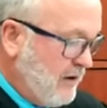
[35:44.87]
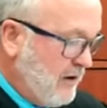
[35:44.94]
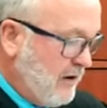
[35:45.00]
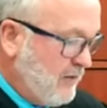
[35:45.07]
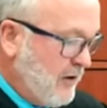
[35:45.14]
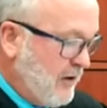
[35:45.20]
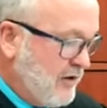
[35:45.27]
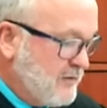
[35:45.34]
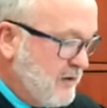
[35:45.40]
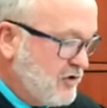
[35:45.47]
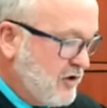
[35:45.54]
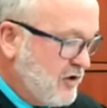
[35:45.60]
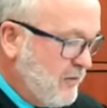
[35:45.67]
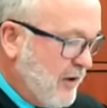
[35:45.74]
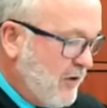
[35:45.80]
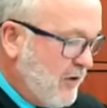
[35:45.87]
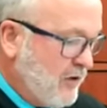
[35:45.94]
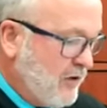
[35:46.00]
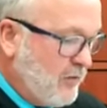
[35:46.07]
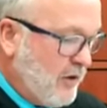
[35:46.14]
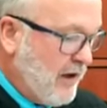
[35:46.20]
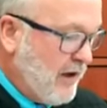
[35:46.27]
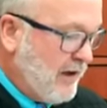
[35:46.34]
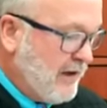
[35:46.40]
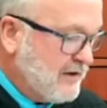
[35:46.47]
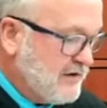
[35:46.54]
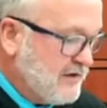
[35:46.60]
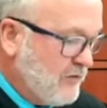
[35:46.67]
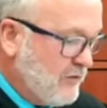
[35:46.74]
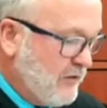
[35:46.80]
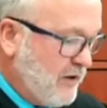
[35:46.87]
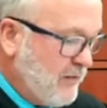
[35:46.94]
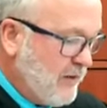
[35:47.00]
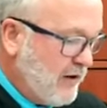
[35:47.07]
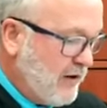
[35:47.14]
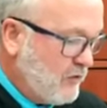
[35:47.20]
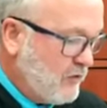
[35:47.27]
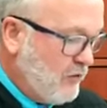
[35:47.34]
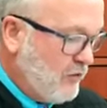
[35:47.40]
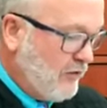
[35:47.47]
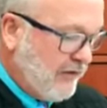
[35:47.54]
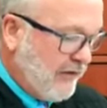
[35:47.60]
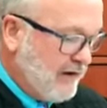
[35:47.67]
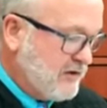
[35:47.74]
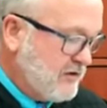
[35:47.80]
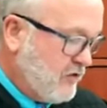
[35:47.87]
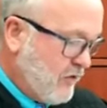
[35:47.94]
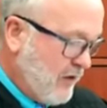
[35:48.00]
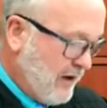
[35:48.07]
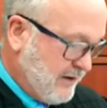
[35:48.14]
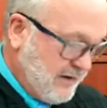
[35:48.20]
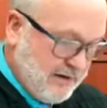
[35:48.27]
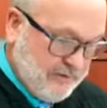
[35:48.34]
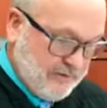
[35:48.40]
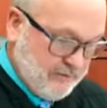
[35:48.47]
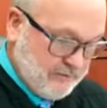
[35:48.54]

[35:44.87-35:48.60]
Appellee's motion to compel compliance with the appellate rules is granted.